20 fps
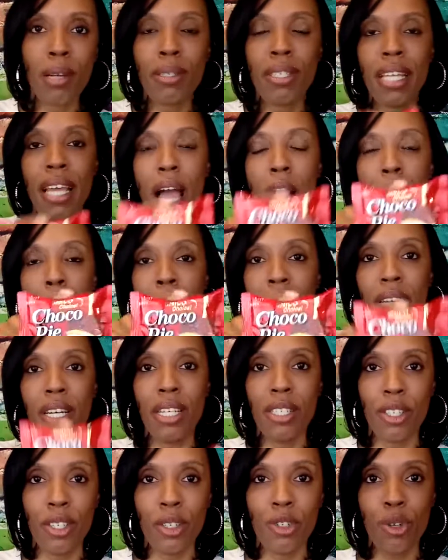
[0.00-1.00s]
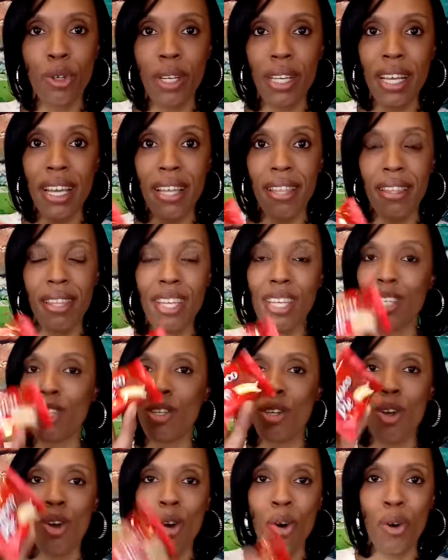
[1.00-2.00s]
gonna eat
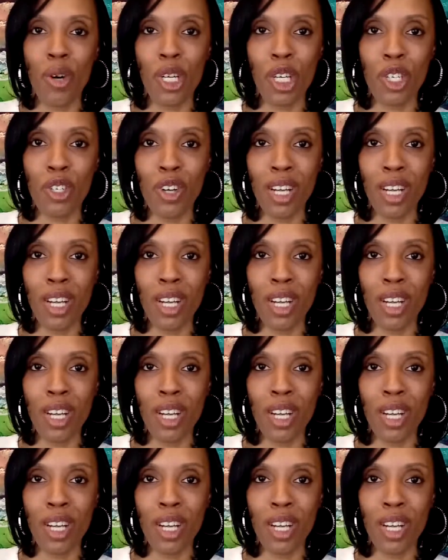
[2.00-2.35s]
this on